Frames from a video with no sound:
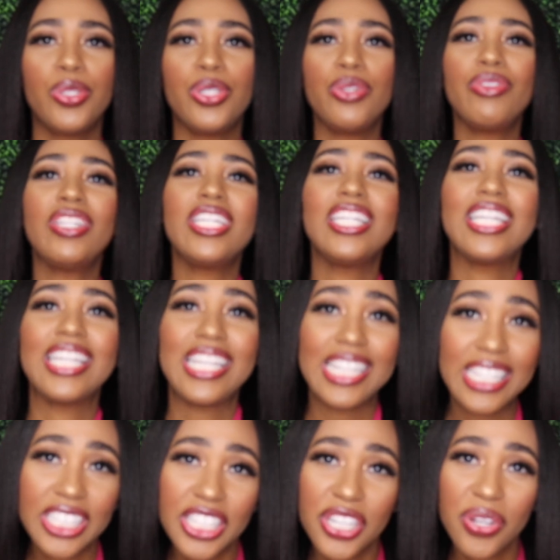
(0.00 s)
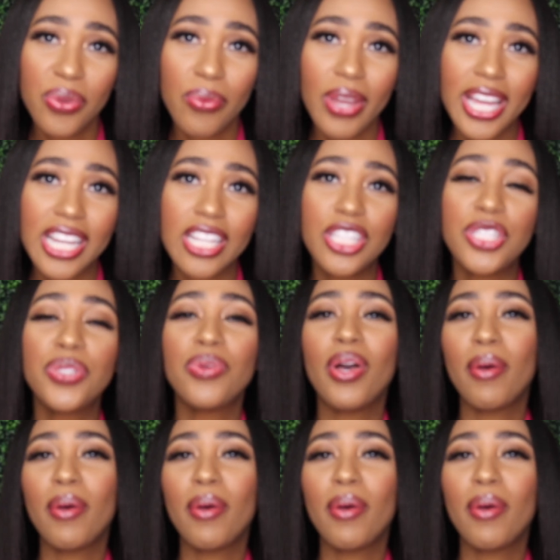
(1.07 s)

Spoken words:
Do you need an easier way to